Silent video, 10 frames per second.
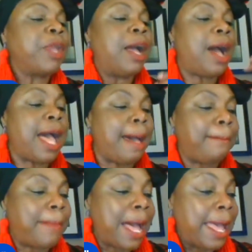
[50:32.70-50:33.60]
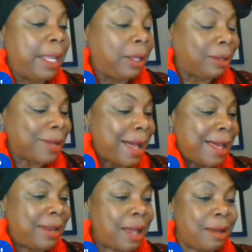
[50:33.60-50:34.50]
uh, my
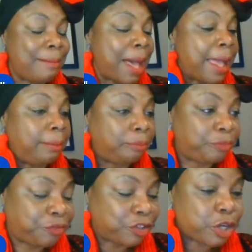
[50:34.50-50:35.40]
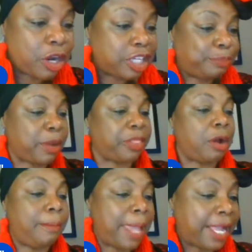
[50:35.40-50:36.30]
con, uh, my fraternity brother
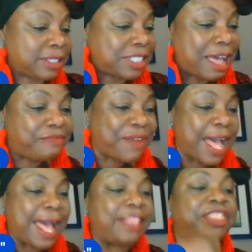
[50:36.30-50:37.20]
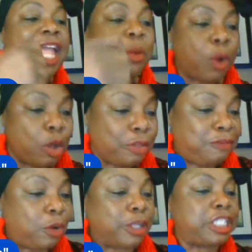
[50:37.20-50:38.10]
omega psi phi they were on the
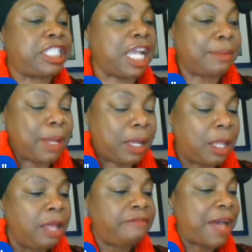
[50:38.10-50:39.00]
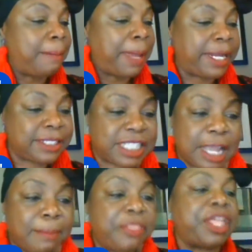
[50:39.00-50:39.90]
floor sigma phi beta
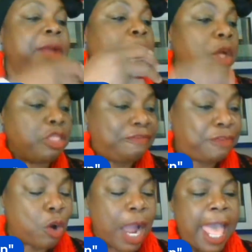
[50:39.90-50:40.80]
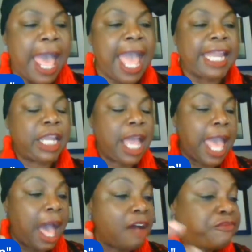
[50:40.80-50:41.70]
sigma they were on the floor and
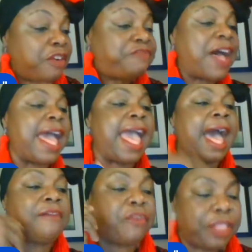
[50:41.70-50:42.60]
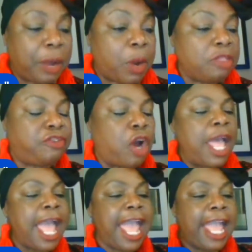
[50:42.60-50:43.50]
alpha phi alpha they were on the floor
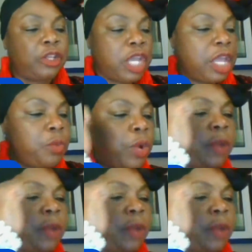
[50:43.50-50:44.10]
and we